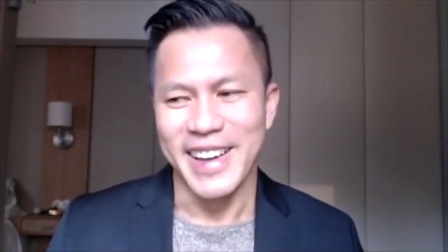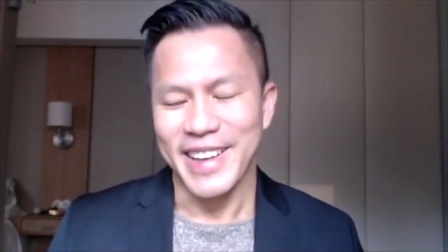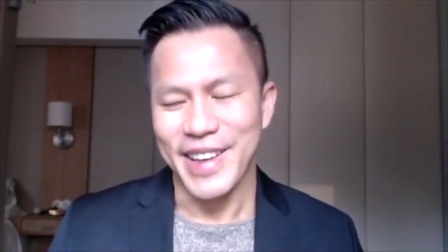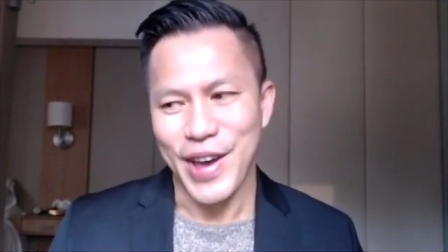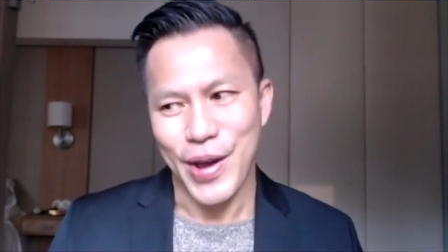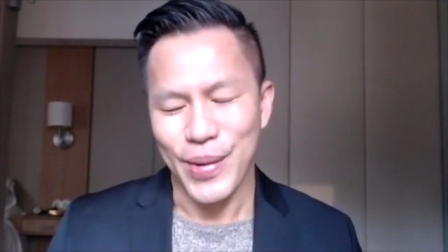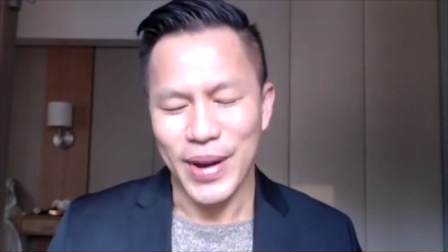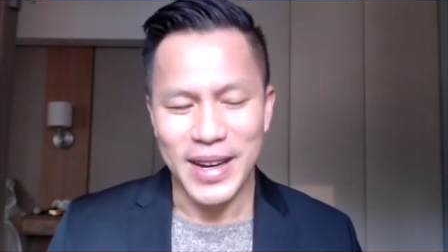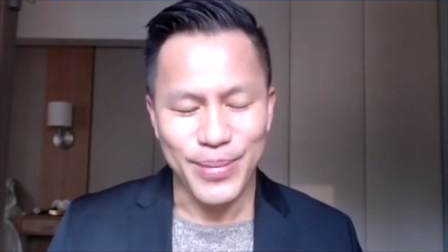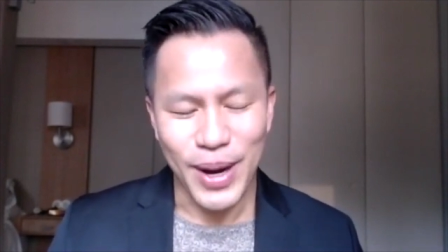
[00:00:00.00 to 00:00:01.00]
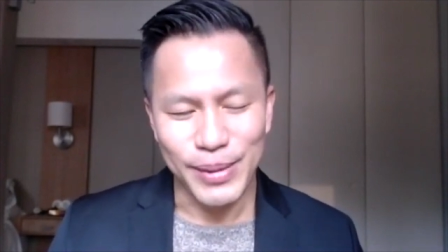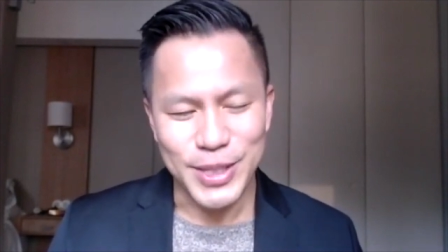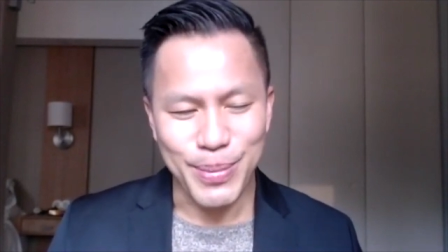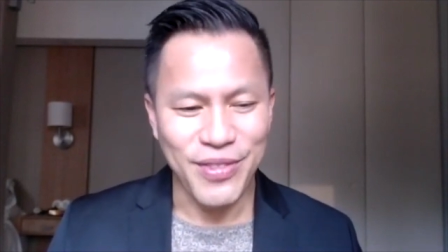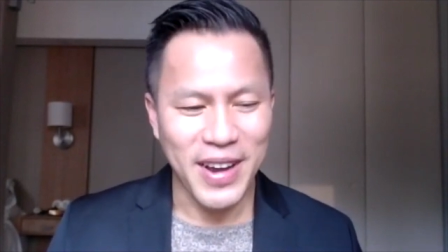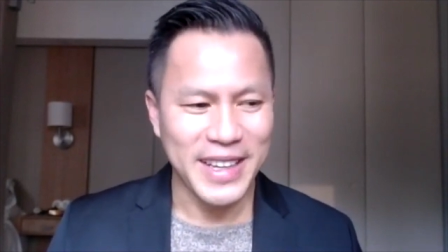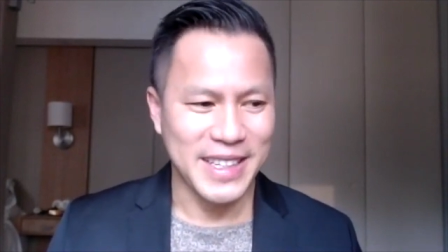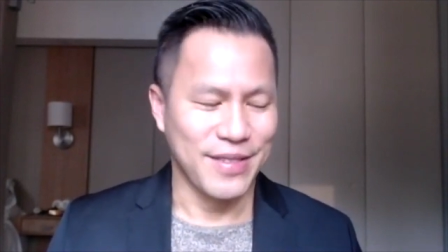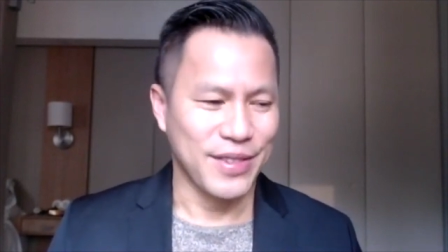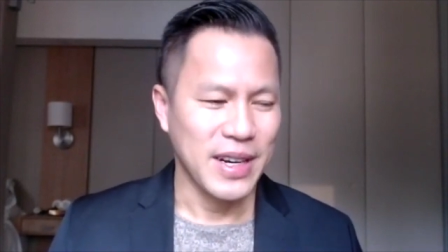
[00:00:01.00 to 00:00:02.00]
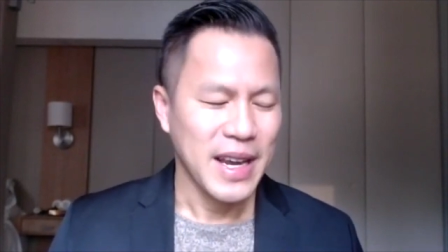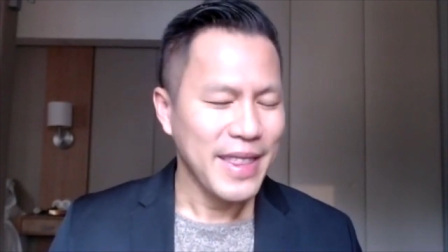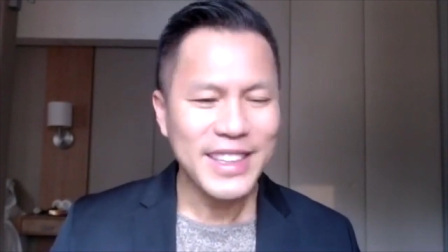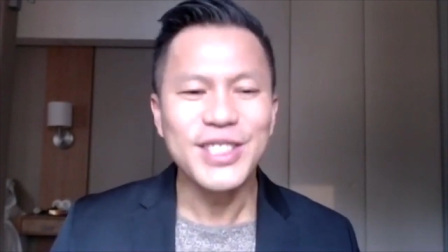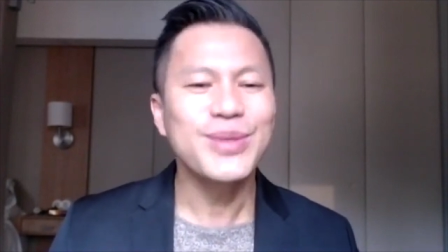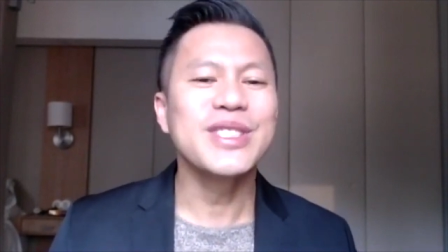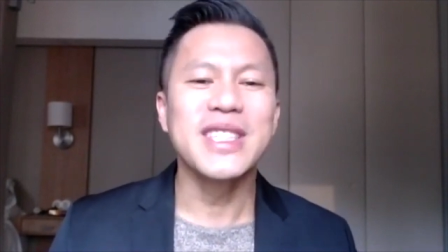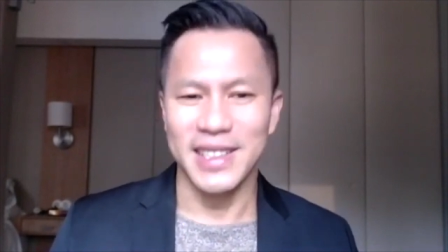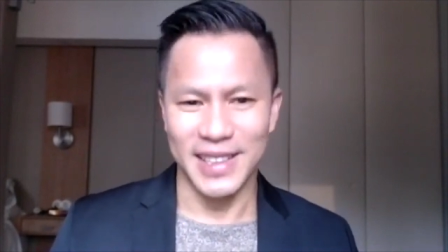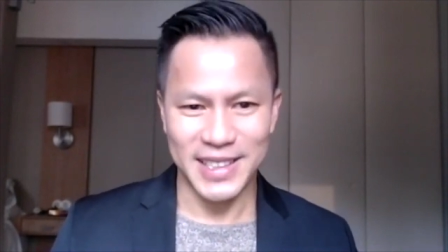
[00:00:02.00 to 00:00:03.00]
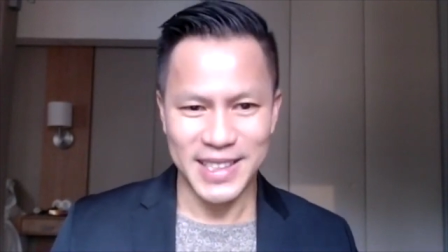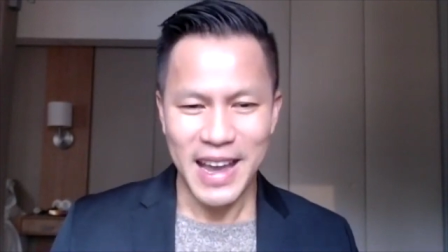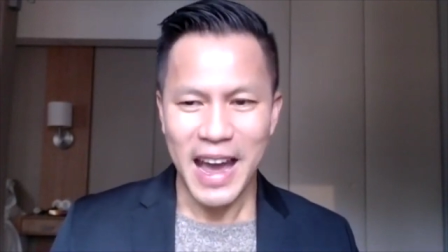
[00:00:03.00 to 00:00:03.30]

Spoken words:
you know, probably to provide cover. That's just ridiculous.